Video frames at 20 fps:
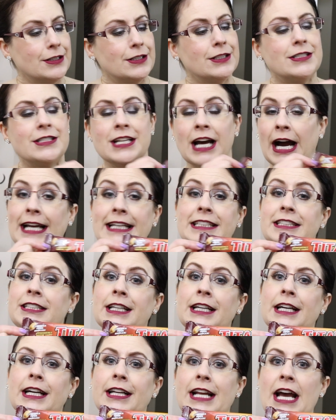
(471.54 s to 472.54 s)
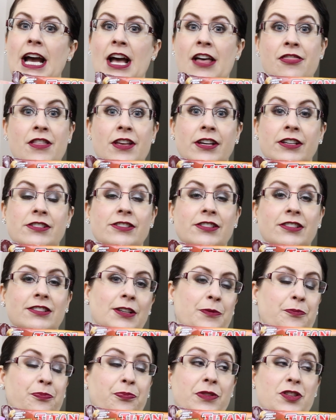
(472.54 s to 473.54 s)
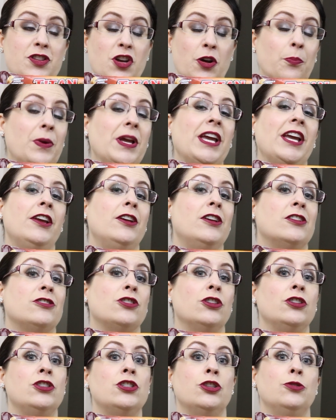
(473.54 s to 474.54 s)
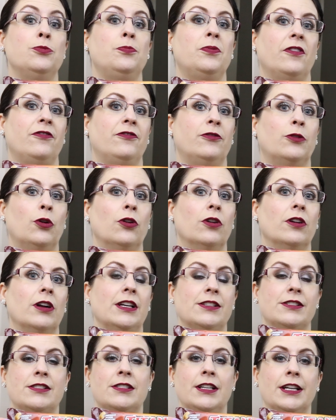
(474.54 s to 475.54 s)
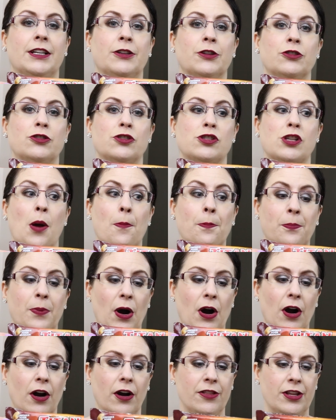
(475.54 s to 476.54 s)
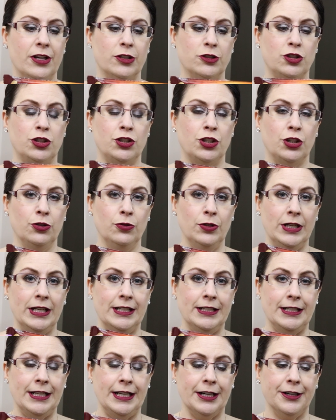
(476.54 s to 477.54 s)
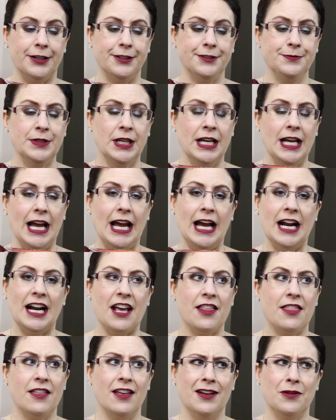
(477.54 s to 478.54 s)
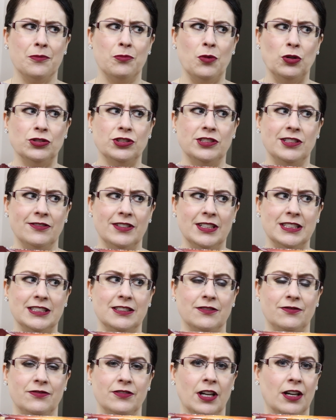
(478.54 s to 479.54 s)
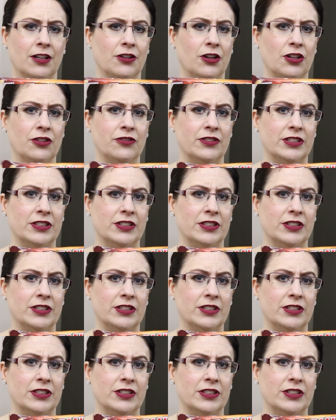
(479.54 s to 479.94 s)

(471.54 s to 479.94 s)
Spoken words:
Titan, and this, to me, is a dupe for a Snickers bar. There's 2 in here, and I think most of us, if not all of